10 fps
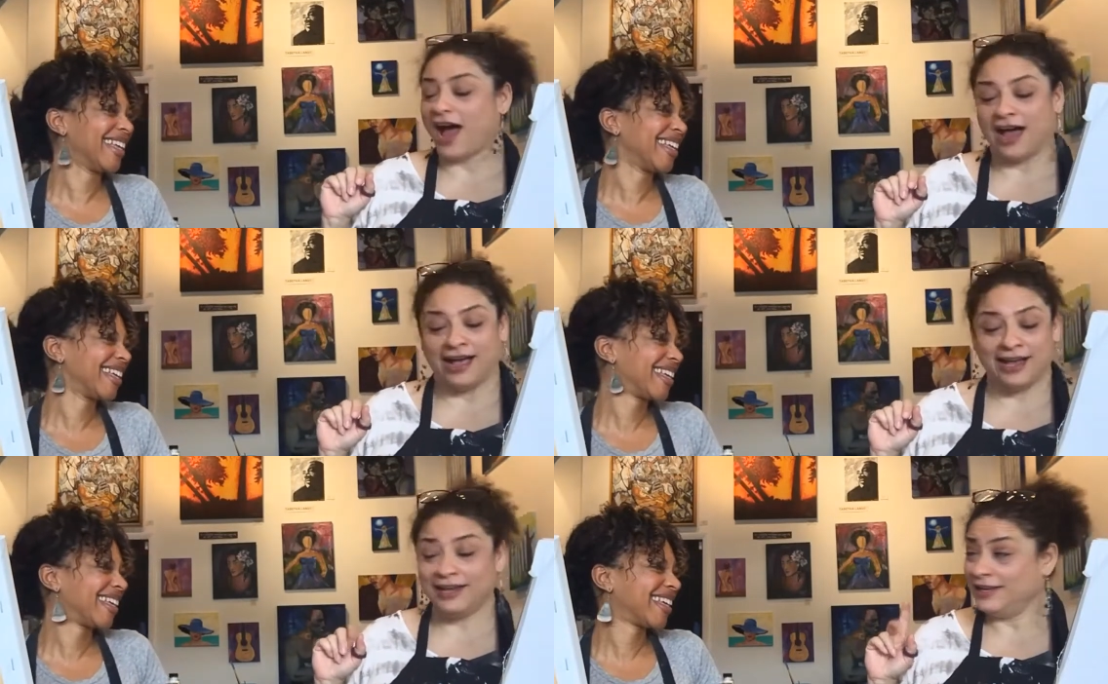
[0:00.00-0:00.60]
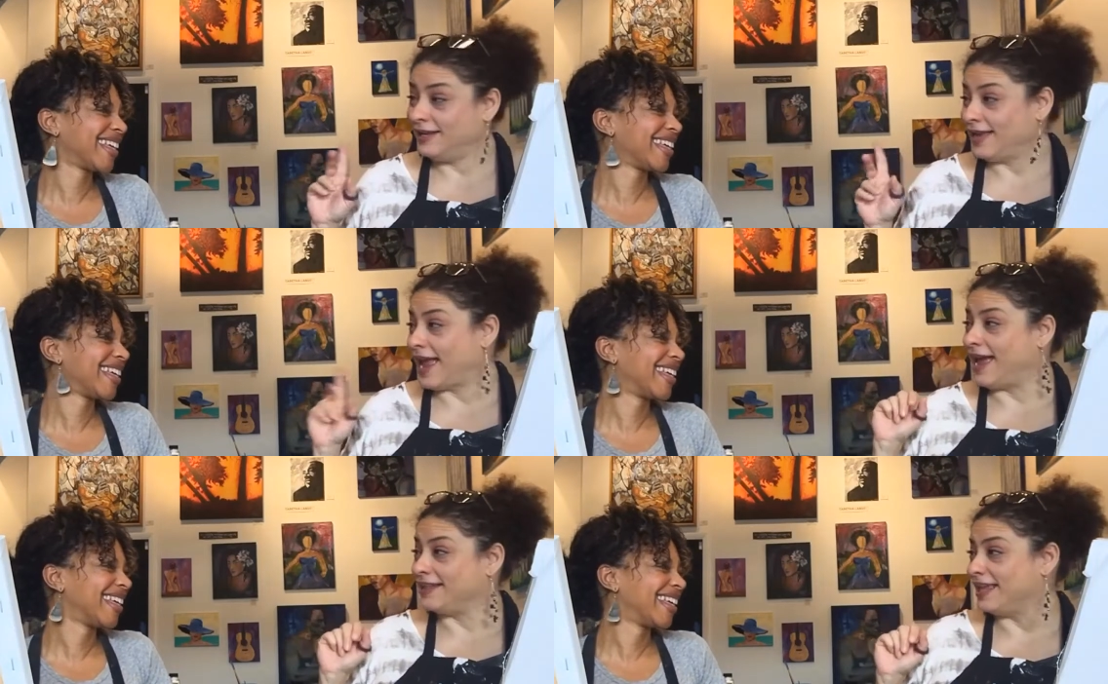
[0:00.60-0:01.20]
Speaker 1: I
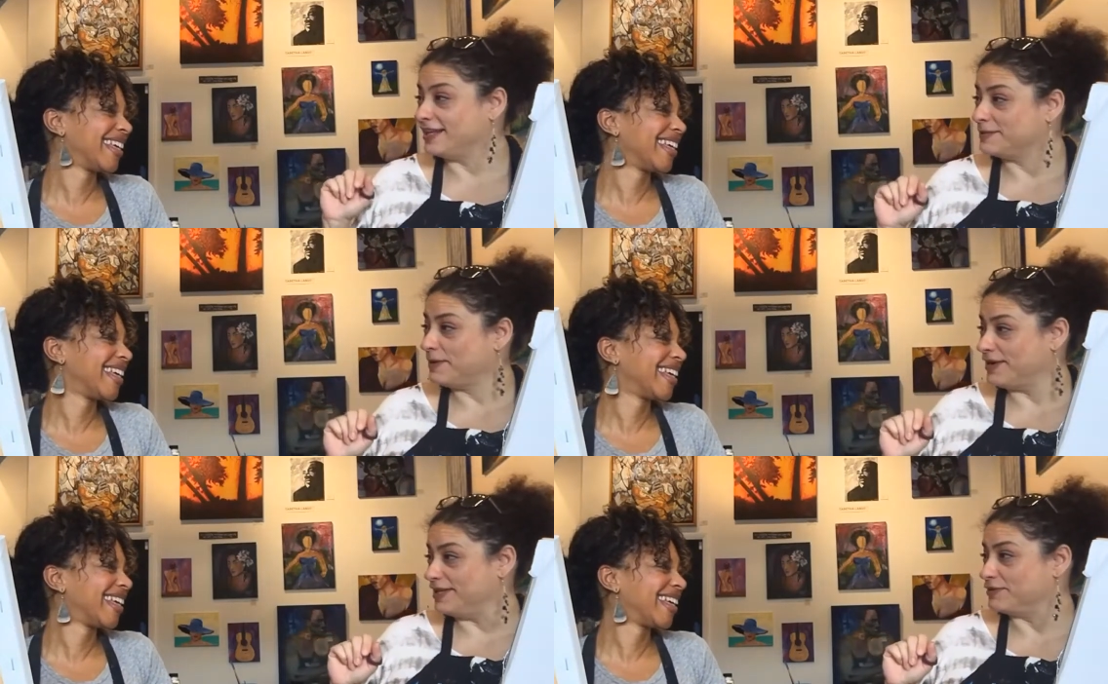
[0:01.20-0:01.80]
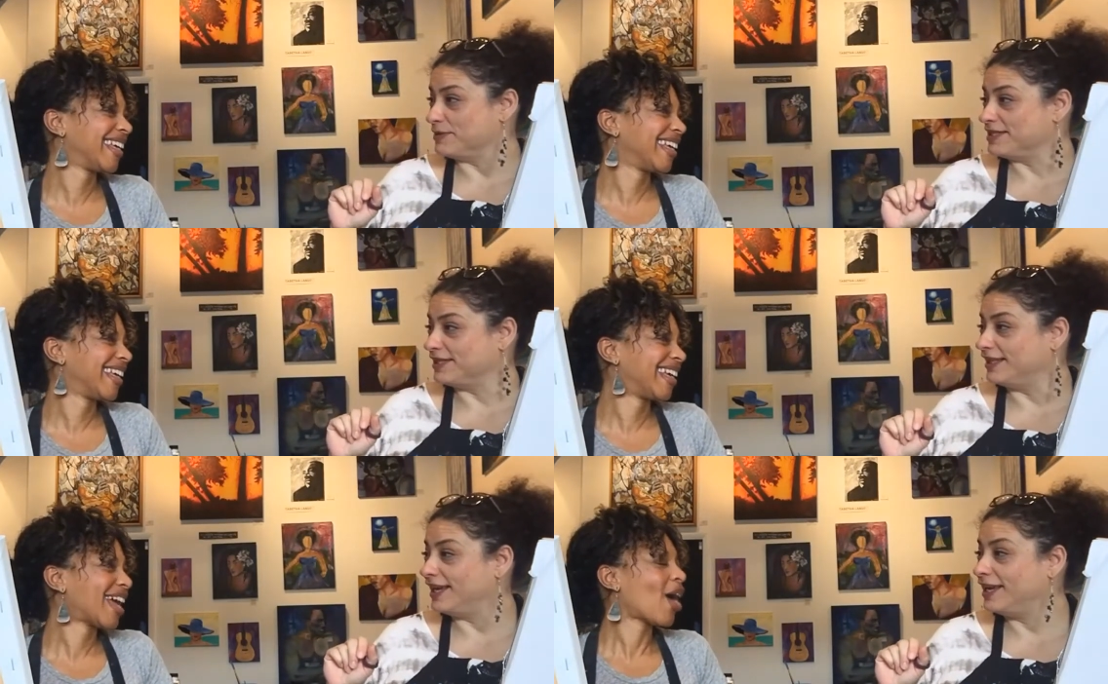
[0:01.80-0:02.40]
had that experience recently.